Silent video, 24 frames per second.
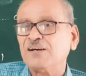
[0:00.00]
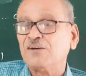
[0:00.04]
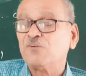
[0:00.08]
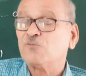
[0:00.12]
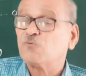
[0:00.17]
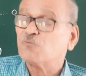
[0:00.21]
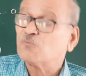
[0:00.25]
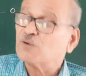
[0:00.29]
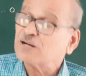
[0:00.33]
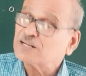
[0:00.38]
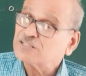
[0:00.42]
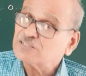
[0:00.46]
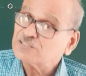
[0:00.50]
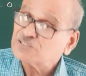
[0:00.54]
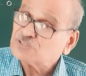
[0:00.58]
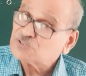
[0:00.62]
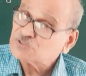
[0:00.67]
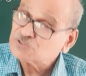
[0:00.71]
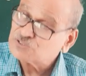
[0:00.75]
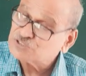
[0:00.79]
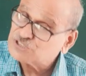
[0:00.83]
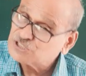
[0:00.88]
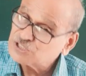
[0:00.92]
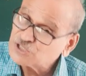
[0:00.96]

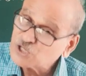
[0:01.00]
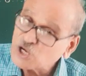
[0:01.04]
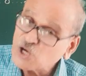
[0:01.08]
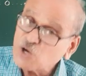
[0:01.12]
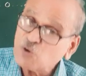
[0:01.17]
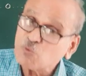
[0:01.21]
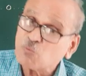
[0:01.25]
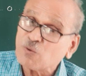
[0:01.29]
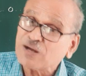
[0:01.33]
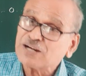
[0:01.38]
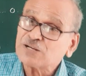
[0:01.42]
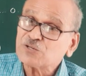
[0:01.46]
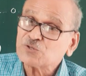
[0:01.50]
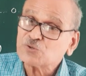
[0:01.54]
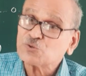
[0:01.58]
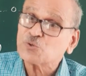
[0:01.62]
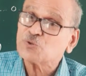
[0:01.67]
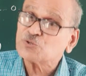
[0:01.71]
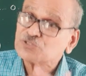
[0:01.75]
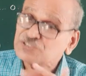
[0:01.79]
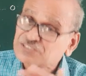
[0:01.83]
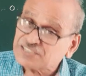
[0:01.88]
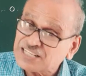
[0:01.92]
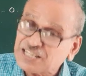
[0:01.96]
1, 0, 1,
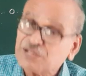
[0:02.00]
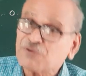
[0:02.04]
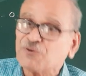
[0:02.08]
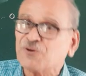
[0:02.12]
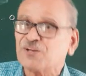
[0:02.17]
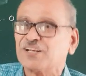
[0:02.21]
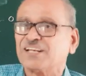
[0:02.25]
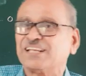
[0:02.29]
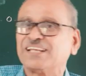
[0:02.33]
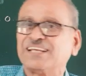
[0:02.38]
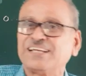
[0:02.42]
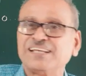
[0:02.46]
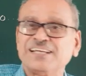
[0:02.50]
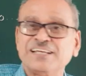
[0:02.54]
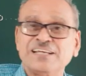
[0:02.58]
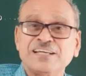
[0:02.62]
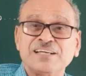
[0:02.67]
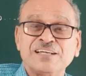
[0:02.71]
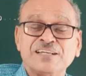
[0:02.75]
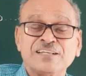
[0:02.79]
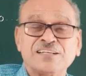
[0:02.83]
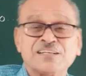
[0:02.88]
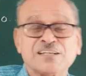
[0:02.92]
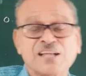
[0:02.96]
2, 3 only.
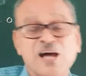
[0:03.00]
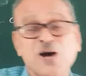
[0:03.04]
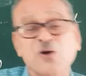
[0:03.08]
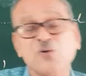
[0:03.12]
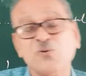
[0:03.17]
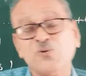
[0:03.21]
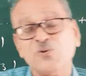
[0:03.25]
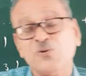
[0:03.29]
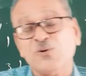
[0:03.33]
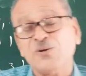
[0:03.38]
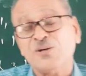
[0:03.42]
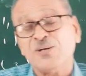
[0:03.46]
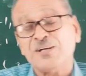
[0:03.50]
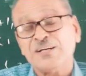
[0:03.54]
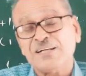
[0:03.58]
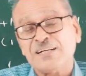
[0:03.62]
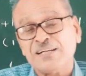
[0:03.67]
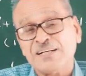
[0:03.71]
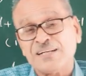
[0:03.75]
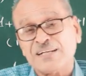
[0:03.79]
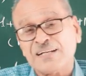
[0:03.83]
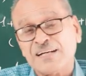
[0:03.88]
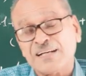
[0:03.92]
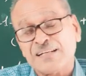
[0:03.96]
Now
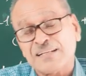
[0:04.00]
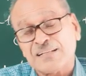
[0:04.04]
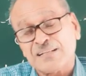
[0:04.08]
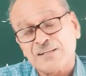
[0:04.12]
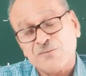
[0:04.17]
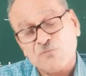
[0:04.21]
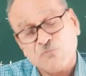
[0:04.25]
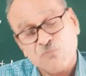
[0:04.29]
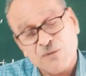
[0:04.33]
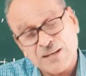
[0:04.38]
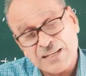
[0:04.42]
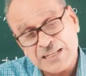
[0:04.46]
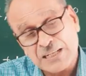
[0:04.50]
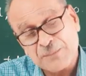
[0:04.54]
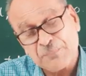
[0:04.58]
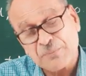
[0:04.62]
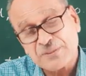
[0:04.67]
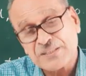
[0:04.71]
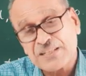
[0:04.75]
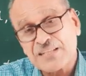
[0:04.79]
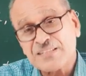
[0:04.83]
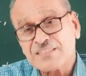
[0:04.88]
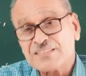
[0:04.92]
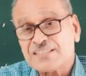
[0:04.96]
1
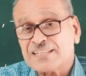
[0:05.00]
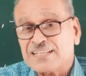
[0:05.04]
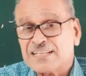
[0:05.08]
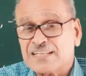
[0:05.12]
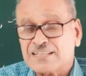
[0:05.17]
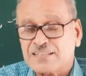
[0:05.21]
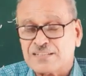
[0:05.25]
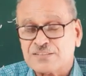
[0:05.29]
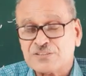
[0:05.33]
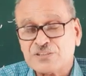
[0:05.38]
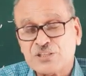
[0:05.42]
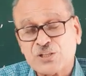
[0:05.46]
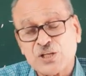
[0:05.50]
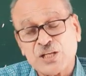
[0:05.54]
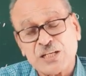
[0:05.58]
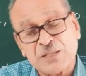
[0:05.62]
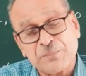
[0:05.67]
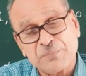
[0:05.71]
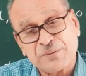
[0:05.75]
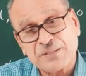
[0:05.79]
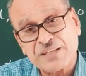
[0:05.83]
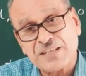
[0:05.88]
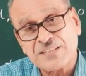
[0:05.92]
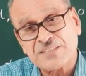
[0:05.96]
represents 0
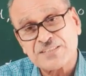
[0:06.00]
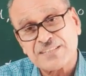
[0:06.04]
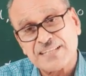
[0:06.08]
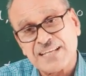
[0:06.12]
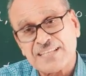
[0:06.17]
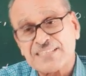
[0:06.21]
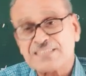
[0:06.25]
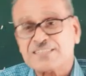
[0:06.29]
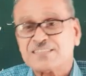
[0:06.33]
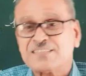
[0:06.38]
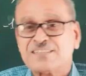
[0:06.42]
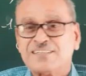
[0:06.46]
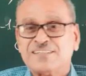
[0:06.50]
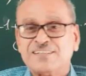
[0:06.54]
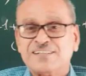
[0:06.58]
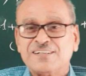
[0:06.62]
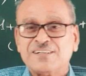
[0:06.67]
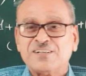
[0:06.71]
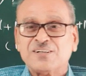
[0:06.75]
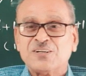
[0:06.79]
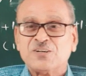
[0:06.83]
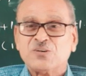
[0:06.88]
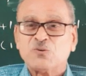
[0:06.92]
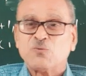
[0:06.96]
represents S,
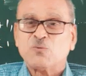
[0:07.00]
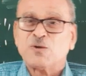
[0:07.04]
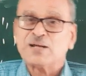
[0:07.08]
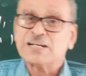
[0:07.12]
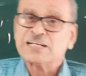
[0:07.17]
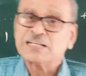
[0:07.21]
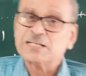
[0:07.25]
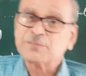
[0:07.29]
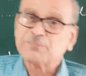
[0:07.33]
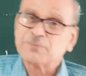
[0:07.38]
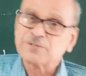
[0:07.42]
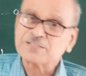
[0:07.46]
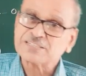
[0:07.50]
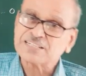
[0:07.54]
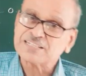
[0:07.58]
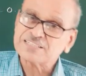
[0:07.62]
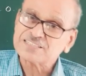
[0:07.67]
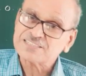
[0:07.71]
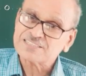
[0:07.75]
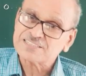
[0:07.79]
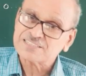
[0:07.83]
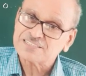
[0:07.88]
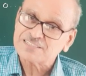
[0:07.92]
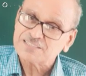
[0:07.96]
1
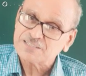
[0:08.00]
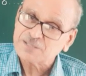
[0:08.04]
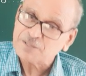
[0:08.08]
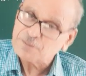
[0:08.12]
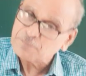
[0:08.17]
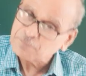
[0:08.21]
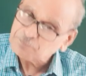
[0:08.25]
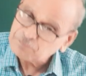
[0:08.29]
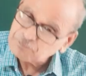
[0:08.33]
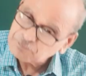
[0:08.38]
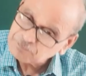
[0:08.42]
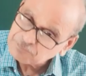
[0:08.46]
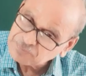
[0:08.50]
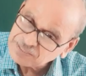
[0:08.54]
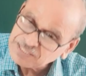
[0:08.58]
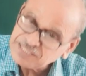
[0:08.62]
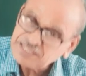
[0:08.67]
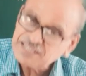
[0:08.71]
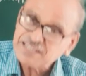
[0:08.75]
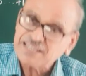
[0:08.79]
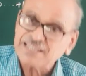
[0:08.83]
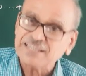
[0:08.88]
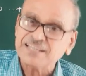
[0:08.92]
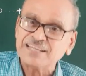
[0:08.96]
represents
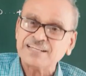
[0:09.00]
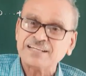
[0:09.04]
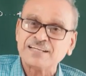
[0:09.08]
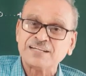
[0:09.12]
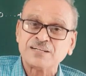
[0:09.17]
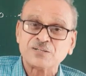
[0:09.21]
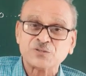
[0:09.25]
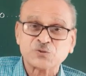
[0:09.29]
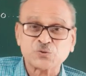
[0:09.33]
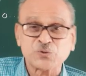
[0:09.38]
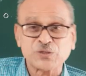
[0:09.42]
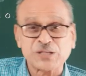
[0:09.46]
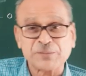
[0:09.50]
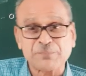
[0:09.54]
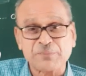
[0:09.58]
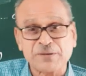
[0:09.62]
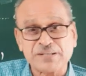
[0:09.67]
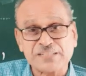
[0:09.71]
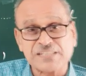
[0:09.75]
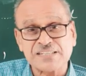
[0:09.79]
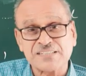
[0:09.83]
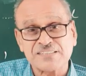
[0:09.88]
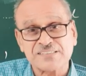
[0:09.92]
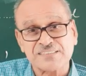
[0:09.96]
P, 2
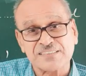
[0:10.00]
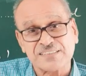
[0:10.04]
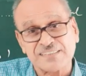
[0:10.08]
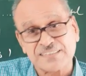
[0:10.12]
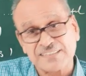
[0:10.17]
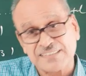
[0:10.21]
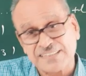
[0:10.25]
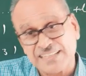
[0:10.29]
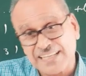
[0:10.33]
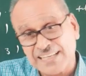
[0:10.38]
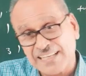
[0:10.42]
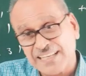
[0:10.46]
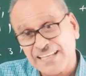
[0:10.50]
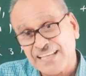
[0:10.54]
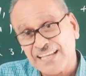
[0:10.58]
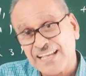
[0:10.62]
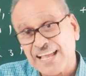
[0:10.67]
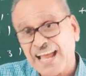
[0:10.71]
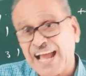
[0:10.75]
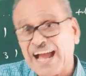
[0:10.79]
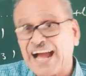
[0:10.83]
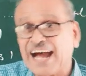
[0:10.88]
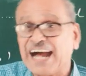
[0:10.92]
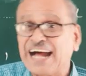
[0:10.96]
represents D
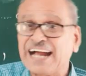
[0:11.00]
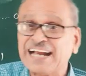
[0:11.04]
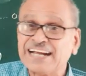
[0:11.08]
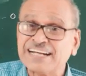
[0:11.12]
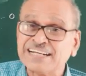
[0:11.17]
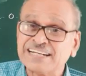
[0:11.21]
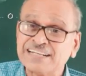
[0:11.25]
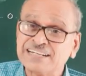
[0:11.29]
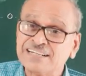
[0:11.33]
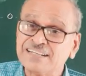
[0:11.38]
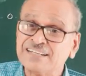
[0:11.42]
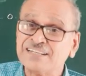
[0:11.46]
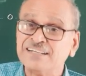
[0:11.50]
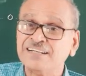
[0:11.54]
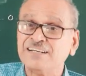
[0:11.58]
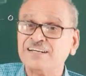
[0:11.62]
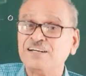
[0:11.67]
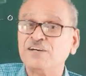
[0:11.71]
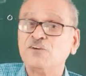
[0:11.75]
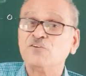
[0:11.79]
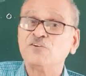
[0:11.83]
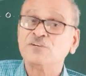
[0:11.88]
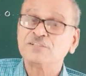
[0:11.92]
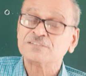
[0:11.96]
and
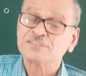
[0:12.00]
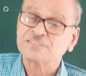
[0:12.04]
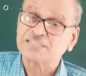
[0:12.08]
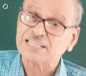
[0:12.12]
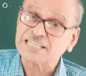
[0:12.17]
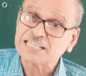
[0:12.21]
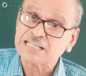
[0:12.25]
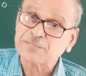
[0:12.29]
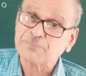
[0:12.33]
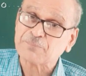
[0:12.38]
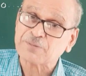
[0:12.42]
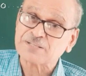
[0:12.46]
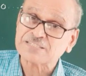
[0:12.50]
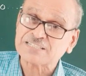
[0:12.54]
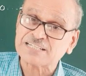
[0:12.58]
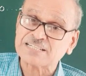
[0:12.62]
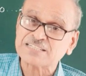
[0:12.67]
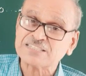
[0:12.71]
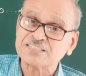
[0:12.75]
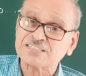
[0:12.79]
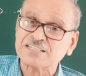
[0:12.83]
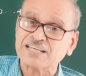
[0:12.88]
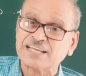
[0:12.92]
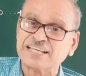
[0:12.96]
3
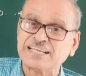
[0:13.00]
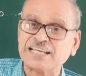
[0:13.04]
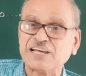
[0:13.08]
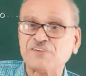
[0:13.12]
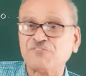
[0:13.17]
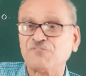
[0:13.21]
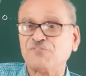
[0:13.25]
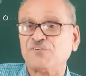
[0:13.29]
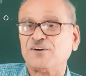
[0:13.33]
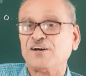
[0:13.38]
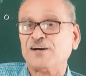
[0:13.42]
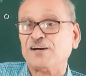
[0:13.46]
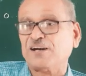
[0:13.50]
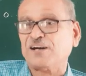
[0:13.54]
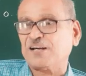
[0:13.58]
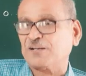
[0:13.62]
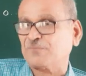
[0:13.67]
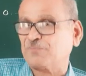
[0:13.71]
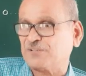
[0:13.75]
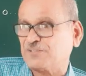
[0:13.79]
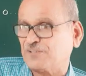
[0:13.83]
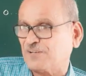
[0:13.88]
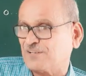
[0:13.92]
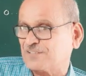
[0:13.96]
represents F
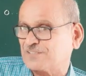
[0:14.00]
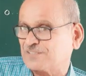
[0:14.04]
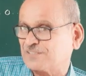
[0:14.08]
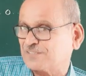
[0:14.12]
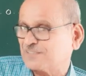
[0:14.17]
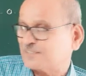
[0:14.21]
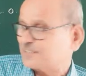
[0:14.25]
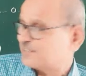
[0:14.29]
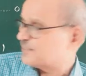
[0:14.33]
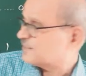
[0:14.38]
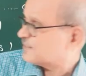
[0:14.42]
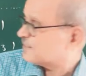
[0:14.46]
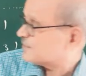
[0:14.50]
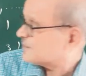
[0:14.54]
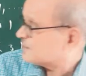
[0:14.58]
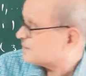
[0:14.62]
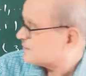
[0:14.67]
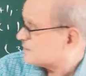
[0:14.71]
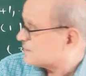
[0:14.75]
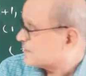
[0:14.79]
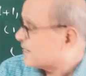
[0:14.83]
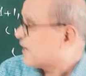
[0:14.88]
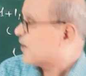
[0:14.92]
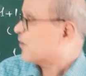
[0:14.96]
orbitals.
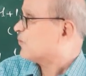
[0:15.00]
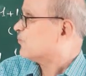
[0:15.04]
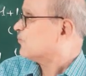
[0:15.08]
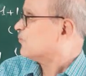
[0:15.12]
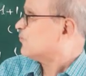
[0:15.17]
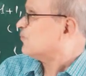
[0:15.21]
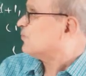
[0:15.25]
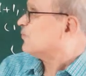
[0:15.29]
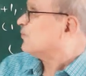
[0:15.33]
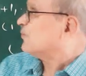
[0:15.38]
Now